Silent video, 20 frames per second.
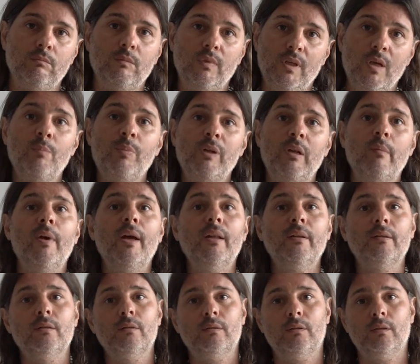
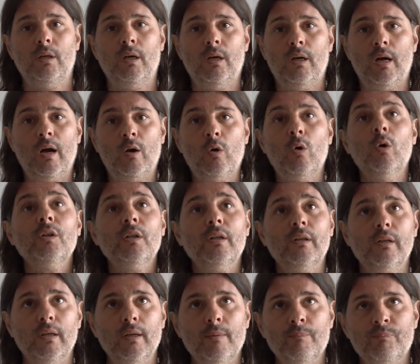implement
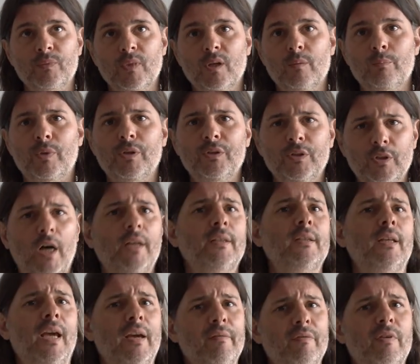accordingly. But
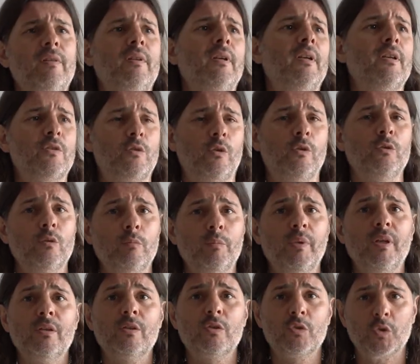not everything is going to
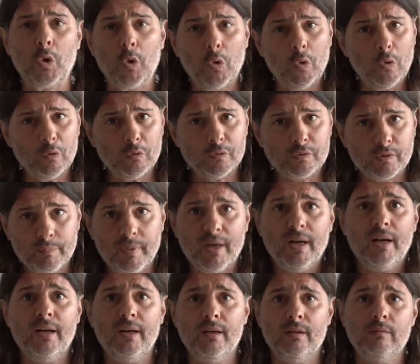be solved
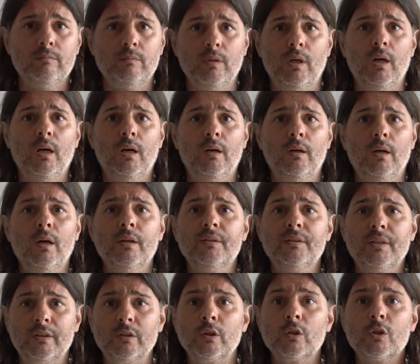by
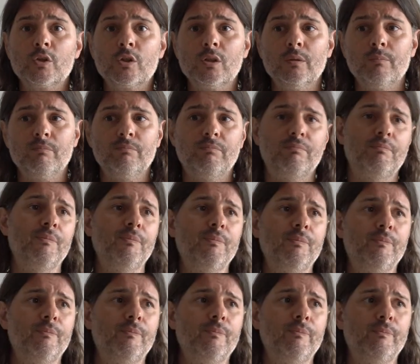technology,
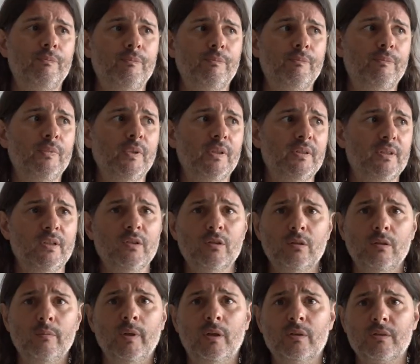
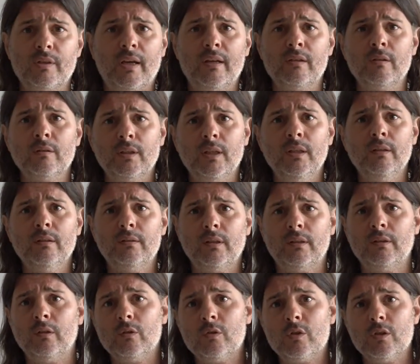essentially because I cannot eat
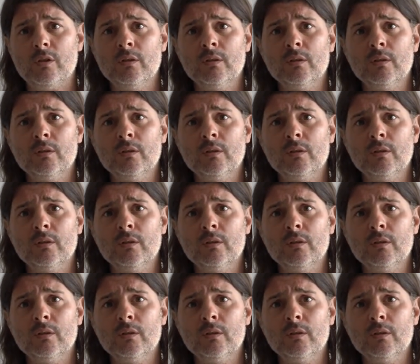technology.